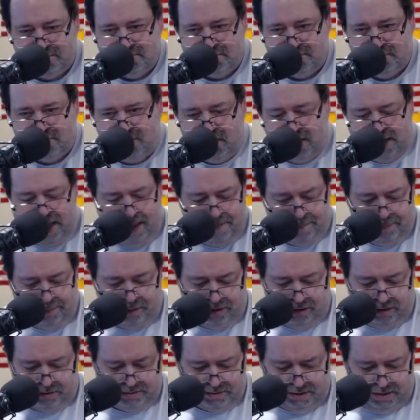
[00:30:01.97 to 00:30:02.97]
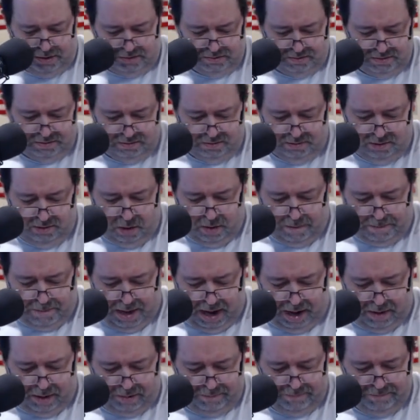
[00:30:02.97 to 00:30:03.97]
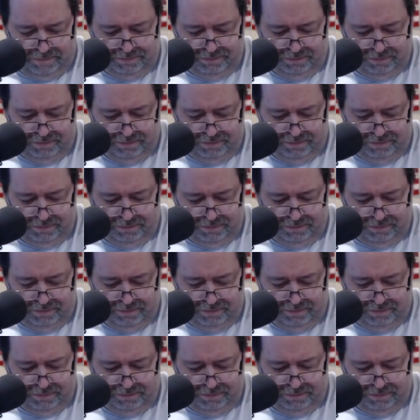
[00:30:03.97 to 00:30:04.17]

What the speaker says: You can't put it on toast. Logan Byram.